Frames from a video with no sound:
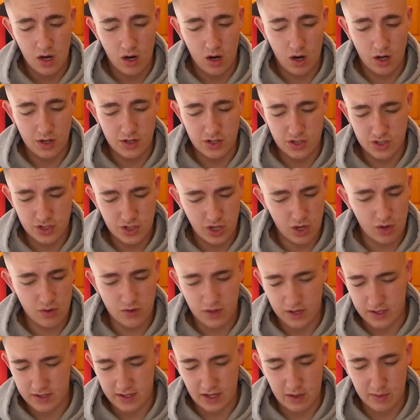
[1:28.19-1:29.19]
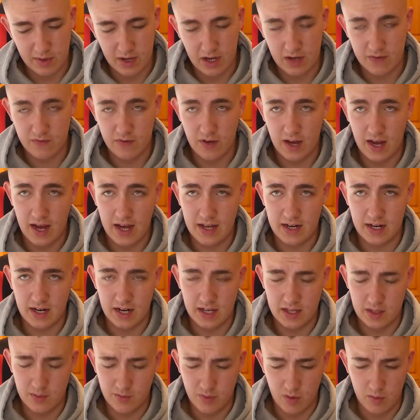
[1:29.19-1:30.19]
I just don't think they'll be able to handle
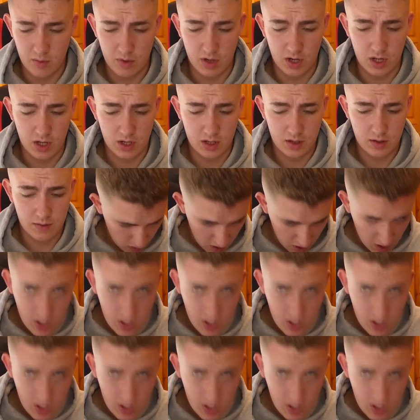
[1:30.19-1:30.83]
it in the Premier League.